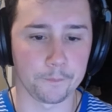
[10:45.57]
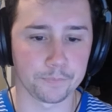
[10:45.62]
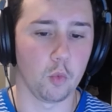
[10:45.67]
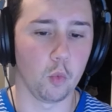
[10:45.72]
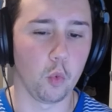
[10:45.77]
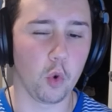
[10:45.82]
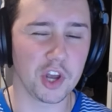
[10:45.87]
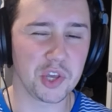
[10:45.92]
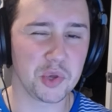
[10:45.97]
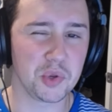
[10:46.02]

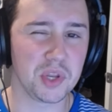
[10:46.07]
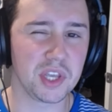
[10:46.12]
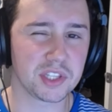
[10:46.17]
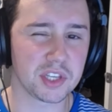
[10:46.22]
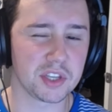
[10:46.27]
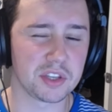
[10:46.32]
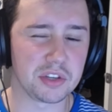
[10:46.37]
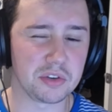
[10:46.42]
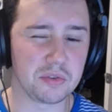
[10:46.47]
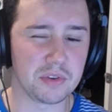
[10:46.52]
What you need to
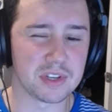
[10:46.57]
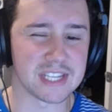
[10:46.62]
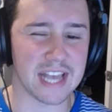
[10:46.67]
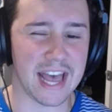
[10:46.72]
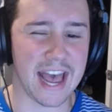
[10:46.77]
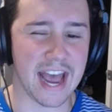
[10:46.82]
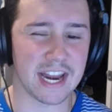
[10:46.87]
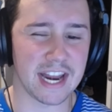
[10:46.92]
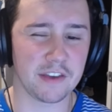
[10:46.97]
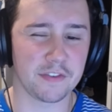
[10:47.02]
do is
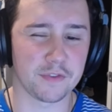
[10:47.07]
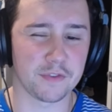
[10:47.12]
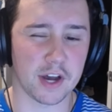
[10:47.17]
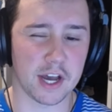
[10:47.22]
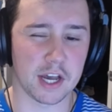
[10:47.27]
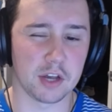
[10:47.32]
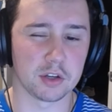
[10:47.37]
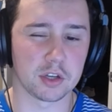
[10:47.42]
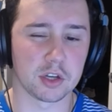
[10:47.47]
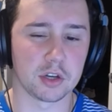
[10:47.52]
add a
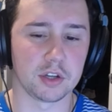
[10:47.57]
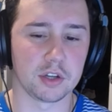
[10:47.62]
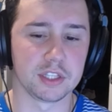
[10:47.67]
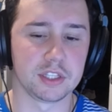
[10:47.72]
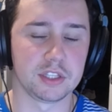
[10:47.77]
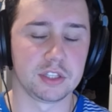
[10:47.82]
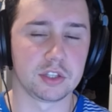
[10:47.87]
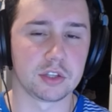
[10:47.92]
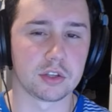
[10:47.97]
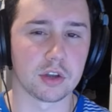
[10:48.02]
file
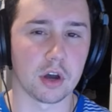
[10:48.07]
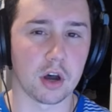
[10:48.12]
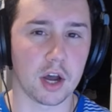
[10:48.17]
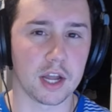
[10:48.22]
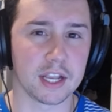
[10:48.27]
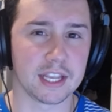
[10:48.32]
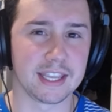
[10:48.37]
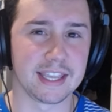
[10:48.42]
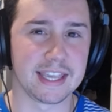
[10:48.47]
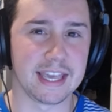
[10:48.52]
called
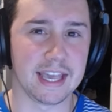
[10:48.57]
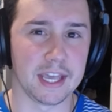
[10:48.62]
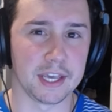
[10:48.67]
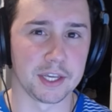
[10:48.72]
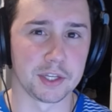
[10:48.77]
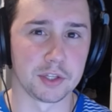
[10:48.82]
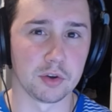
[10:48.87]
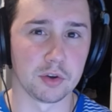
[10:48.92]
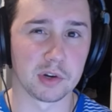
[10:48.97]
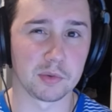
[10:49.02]

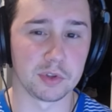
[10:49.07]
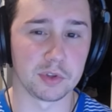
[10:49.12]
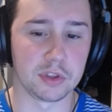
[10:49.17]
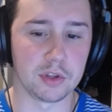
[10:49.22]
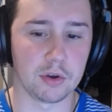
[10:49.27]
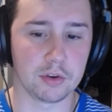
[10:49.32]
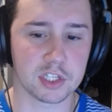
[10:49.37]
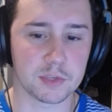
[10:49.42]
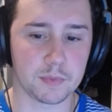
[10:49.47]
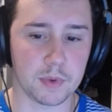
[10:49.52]
.gitignore with
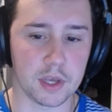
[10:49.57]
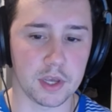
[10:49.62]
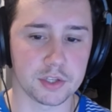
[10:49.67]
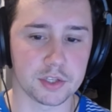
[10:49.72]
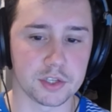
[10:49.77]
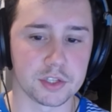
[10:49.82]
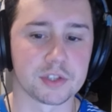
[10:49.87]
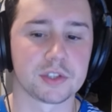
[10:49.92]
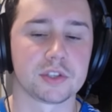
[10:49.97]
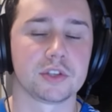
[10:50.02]
no
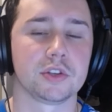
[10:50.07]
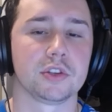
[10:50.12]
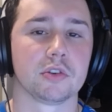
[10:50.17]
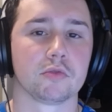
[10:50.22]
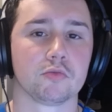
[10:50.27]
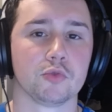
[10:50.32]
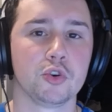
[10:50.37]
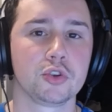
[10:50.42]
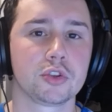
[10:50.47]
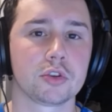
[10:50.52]
spaces to the
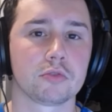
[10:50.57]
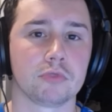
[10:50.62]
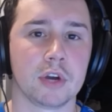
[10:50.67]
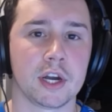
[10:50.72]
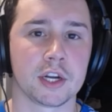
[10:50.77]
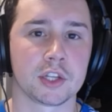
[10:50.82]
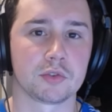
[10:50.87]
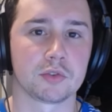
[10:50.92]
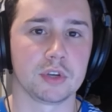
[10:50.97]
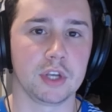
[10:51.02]
root
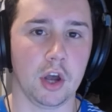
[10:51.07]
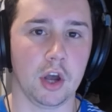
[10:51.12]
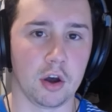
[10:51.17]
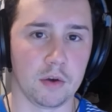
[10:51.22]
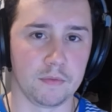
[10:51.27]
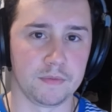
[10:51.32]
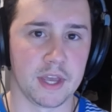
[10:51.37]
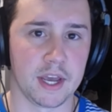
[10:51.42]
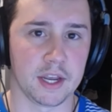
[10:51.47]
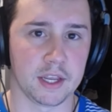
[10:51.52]
directory
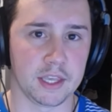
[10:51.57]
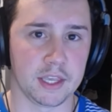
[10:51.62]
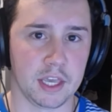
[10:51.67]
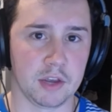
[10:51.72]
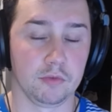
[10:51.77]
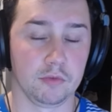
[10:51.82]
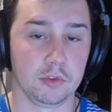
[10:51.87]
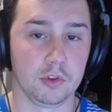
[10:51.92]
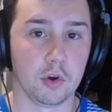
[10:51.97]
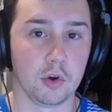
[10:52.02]
of that
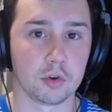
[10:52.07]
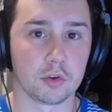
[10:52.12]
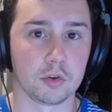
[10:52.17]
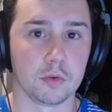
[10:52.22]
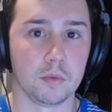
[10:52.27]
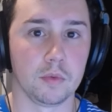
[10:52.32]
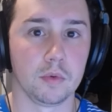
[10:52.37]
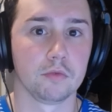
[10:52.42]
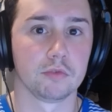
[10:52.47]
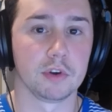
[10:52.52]
Git
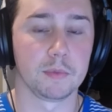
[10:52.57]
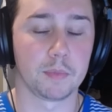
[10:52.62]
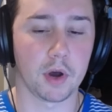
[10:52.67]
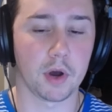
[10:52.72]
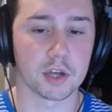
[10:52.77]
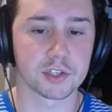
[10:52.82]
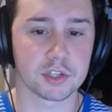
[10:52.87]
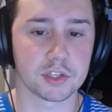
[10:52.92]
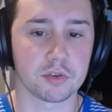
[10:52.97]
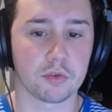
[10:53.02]
local
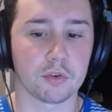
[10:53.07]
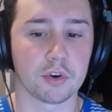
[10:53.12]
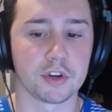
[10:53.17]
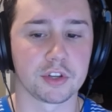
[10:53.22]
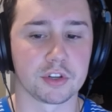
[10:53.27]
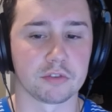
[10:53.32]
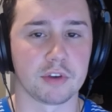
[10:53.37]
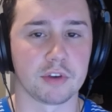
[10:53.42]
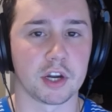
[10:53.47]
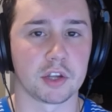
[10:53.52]
repository
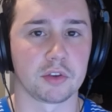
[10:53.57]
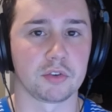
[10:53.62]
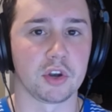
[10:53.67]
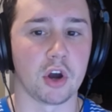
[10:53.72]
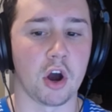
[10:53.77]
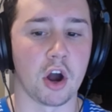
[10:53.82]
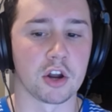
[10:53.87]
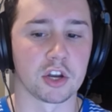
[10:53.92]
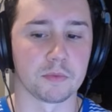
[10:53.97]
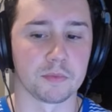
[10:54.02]
directory
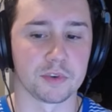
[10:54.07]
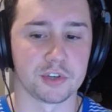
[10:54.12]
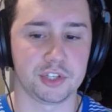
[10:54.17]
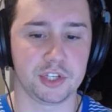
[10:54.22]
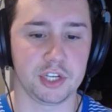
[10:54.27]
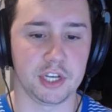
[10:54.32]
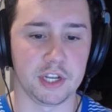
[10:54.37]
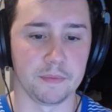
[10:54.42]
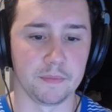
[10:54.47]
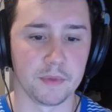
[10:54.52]
on your
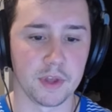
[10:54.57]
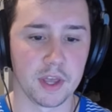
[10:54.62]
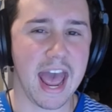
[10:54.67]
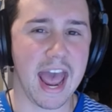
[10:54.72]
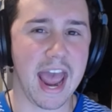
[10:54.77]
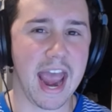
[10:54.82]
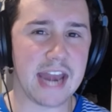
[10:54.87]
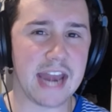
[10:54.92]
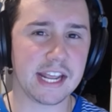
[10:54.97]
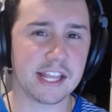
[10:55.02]
machine.
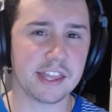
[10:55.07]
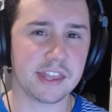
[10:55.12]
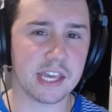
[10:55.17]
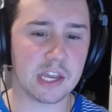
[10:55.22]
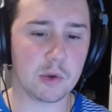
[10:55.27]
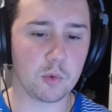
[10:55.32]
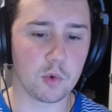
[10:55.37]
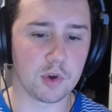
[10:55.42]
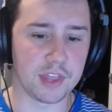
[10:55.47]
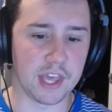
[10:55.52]

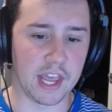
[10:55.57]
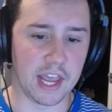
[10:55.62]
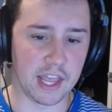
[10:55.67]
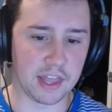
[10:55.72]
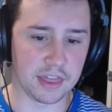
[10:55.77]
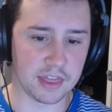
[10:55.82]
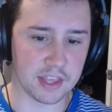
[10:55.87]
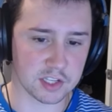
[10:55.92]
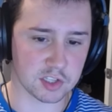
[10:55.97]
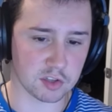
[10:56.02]
Anything
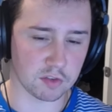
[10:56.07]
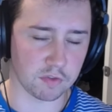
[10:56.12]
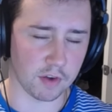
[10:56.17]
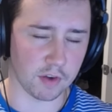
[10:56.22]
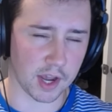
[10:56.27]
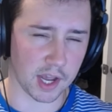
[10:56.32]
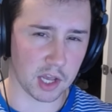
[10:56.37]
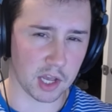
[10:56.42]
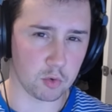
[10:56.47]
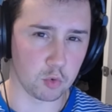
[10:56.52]
within this
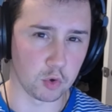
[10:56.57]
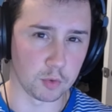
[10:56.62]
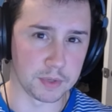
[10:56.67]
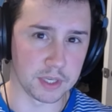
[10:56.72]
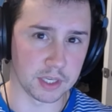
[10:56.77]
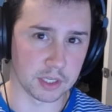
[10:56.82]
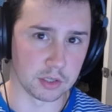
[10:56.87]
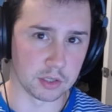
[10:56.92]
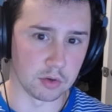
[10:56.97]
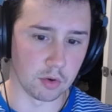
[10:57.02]
file will be
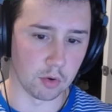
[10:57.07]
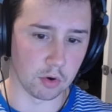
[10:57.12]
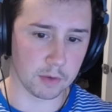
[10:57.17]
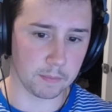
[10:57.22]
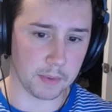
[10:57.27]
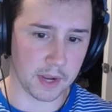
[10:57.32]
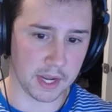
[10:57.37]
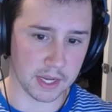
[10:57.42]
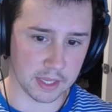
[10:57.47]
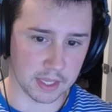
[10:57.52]
ignored
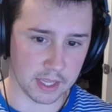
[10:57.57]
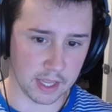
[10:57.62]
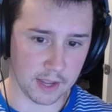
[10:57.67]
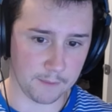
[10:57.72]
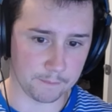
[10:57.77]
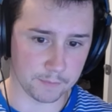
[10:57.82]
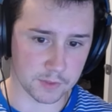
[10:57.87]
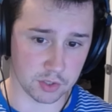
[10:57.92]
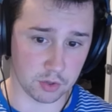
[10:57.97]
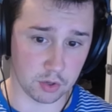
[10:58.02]
by
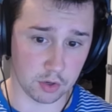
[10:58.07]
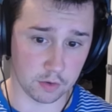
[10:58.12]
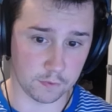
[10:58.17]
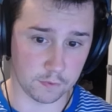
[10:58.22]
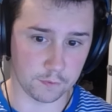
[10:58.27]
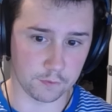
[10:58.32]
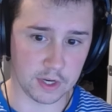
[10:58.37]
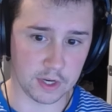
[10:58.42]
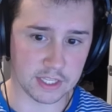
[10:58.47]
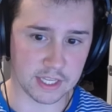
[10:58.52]
Git, so you're
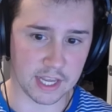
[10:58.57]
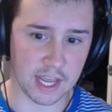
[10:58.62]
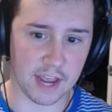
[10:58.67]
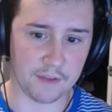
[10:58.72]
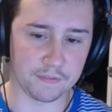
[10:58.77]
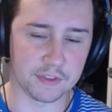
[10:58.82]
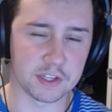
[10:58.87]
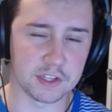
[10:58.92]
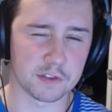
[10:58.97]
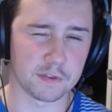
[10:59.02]
free to
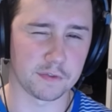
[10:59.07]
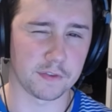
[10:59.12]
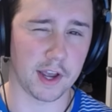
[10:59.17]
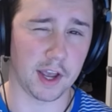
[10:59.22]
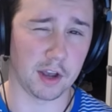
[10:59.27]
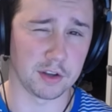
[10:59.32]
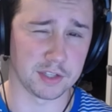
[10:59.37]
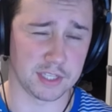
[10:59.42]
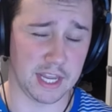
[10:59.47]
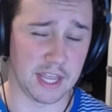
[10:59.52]
have these
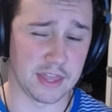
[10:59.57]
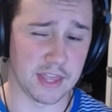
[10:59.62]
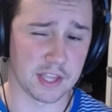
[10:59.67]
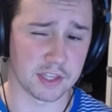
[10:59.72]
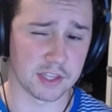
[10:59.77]
files in that